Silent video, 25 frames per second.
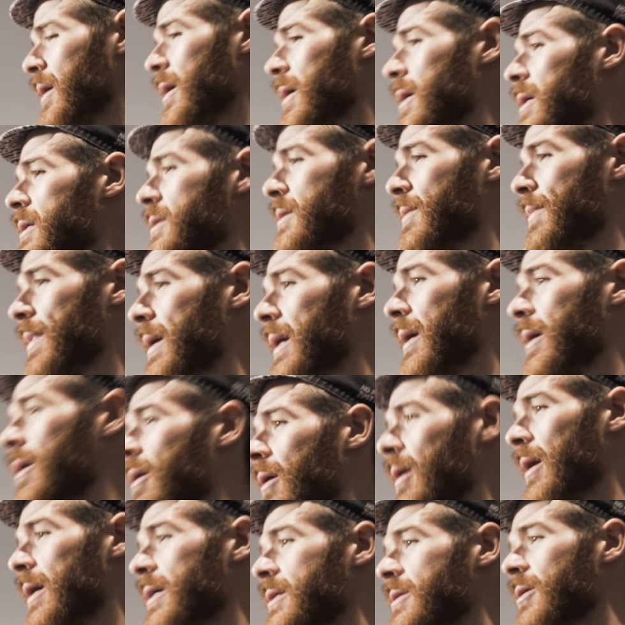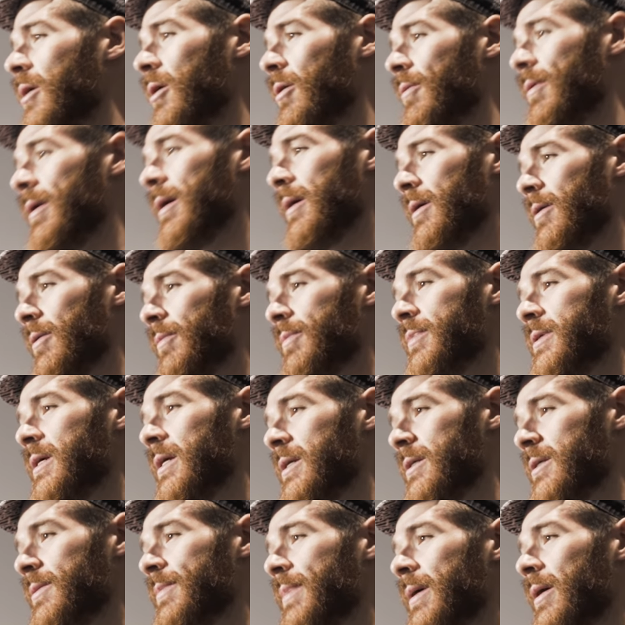he is a big guy, his heart rate could
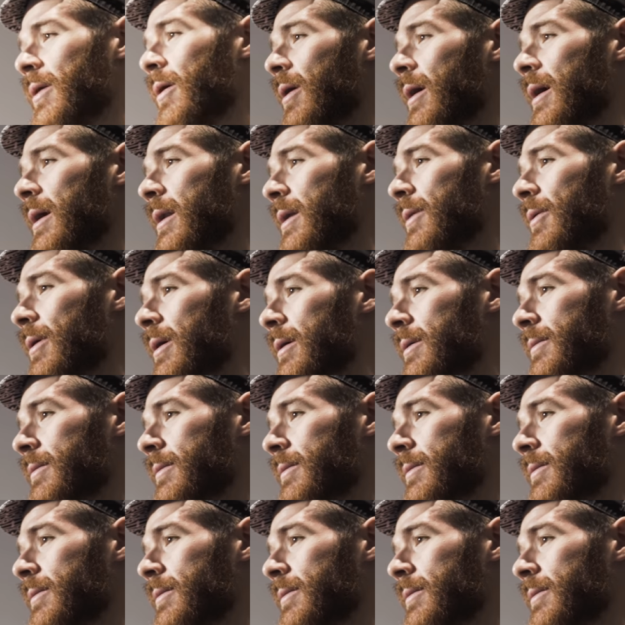potentially be high anyway?